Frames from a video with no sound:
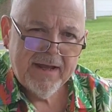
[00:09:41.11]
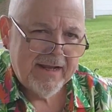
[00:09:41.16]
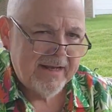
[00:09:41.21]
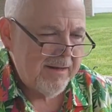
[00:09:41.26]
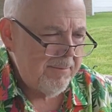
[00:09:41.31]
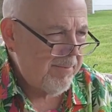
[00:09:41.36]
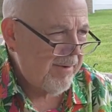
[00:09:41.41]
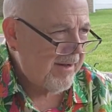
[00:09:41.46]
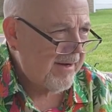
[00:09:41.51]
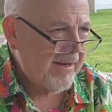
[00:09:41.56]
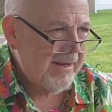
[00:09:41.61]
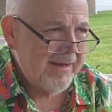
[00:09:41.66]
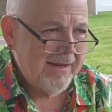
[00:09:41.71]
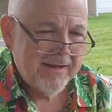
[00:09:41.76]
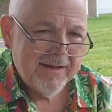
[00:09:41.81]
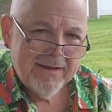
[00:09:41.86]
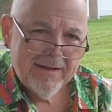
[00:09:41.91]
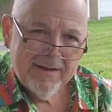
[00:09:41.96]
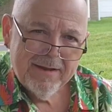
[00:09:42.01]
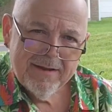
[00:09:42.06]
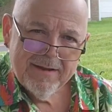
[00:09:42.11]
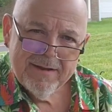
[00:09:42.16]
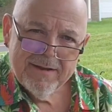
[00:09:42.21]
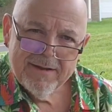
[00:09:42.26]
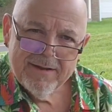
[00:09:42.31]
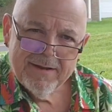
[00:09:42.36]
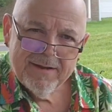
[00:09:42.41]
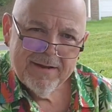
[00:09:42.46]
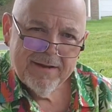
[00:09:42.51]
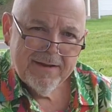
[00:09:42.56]
anybody
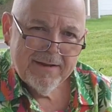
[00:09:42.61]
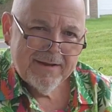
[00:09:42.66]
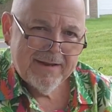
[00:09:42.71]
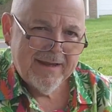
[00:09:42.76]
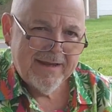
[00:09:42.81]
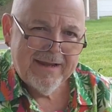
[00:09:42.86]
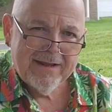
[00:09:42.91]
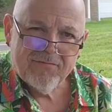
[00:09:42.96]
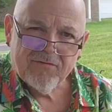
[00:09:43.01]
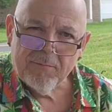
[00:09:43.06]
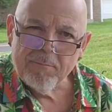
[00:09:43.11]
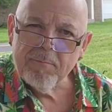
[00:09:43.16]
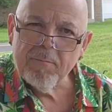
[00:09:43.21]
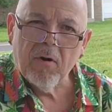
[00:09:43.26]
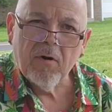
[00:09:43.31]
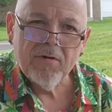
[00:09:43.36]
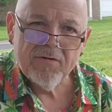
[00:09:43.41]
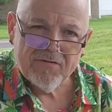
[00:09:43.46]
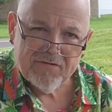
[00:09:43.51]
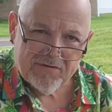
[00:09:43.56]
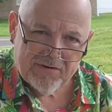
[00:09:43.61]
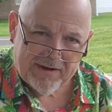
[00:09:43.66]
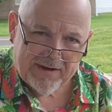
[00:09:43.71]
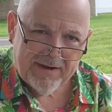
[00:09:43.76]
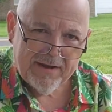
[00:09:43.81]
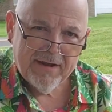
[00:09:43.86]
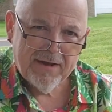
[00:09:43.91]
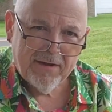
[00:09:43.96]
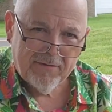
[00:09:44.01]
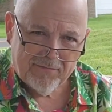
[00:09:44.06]
can get the
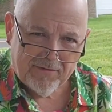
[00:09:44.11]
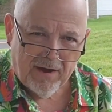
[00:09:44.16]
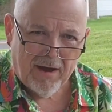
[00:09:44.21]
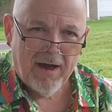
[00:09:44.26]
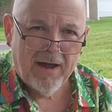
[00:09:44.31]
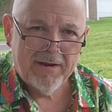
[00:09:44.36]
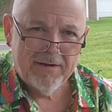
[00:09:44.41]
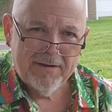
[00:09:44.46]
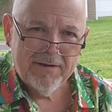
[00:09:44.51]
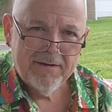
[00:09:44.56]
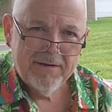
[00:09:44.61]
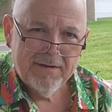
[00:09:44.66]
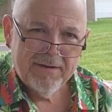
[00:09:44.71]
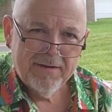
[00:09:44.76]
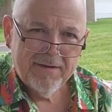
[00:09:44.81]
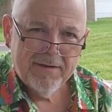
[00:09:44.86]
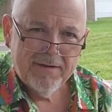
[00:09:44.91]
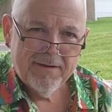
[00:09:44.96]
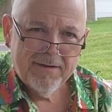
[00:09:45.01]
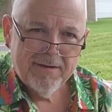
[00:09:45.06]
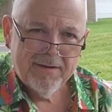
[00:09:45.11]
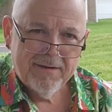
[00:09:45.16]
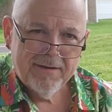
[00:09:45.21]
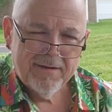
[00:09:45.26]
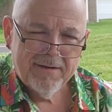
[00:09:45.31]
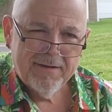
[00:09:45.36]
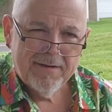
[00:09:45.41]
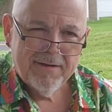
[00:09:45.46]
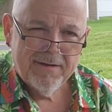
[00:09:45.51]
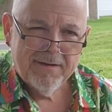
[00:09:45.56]
mercy of God.
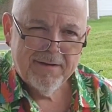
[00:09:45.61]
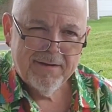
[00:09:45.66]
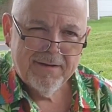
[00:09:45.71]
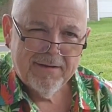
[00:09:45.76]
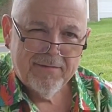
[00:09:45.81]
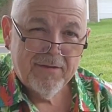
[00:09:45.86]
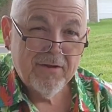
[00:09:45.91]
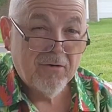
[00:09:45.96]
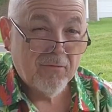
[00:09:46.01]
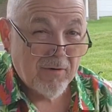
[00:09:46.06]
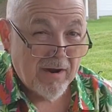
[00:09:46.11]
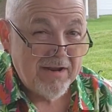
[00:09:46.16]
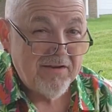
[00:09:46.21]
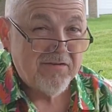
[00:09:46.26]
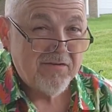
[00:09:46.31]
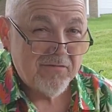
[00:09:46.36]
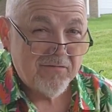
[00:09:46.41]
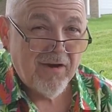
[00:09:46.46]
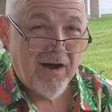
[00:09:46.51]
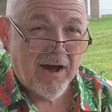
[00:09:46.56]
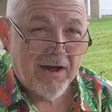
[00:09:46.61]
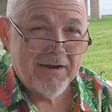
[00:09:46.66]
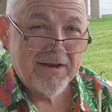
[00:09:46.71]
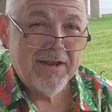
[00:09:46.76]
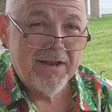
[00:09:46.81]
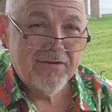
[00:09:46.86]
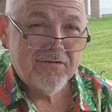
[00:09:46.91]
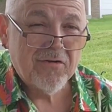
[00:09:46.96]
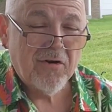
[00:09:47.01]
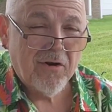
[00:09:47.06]
The grace of
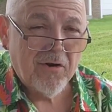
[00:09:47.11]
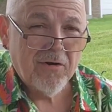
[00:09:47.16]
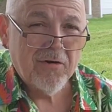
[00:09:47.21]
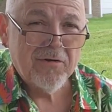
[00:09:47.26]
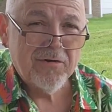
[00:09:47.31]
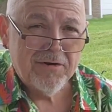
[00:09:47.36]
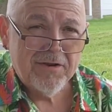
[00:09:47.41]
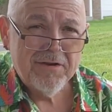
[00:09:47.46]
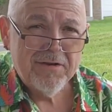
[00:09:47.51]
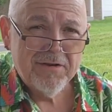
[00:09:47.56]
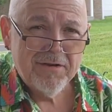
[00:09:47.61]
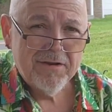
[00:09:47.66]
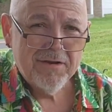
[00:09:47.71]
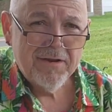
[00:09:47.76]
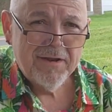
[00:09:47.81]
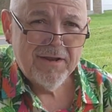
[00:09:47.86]
God is earned,